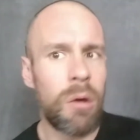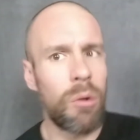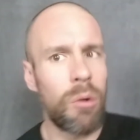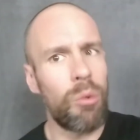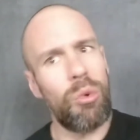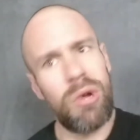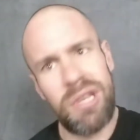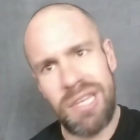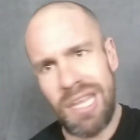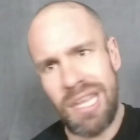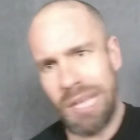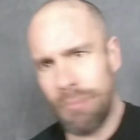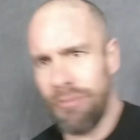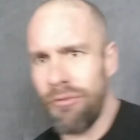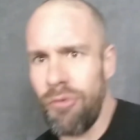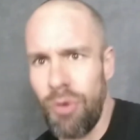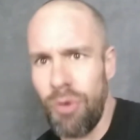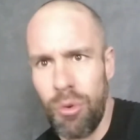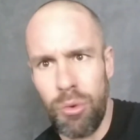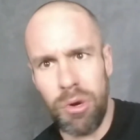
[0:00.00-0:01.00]
One day
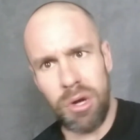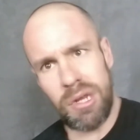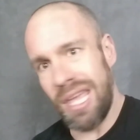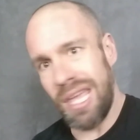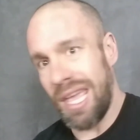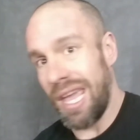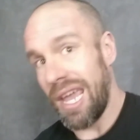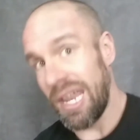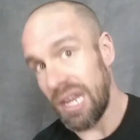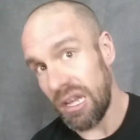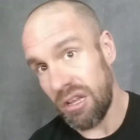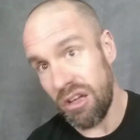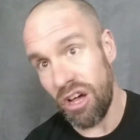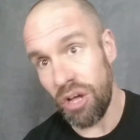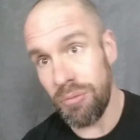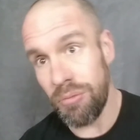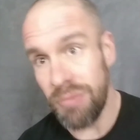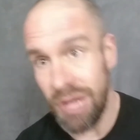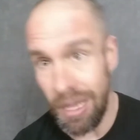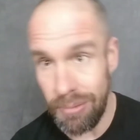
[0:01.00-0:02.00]
before work, Anna
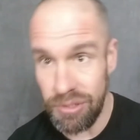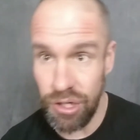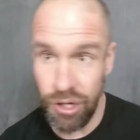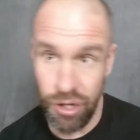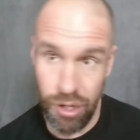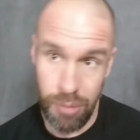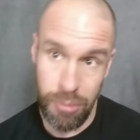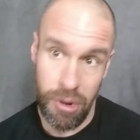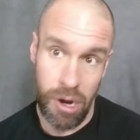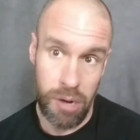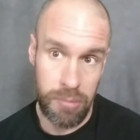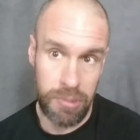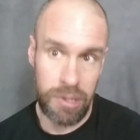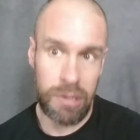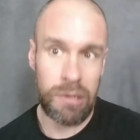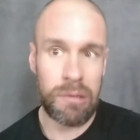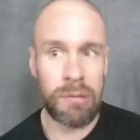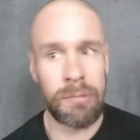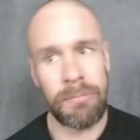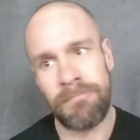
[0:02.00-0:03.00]
called me up to her apartment.
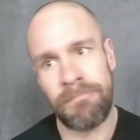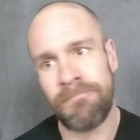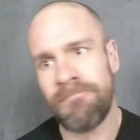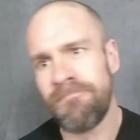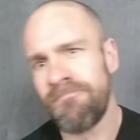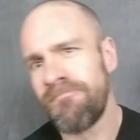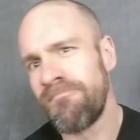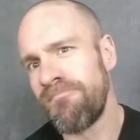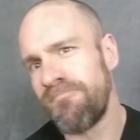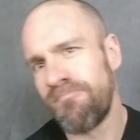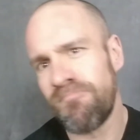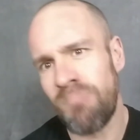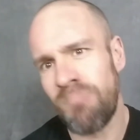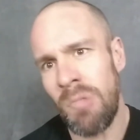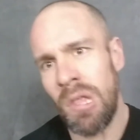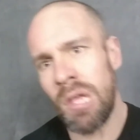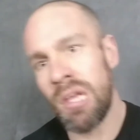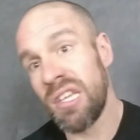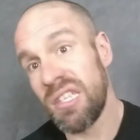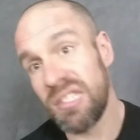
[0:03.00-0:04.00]

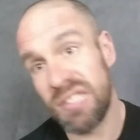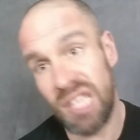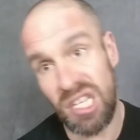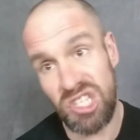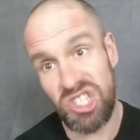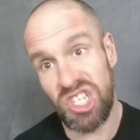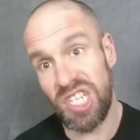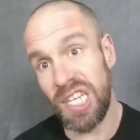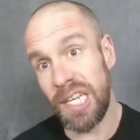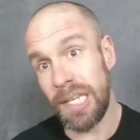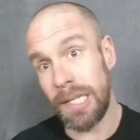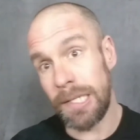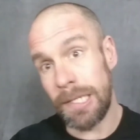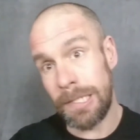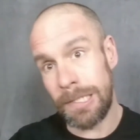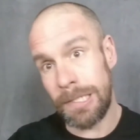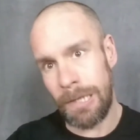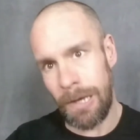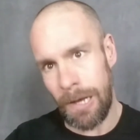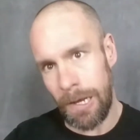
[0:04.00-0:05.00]
Said she needed to
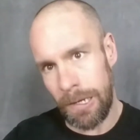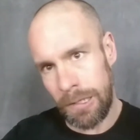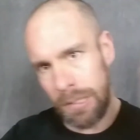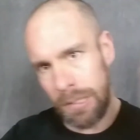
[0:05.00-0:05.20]
talk.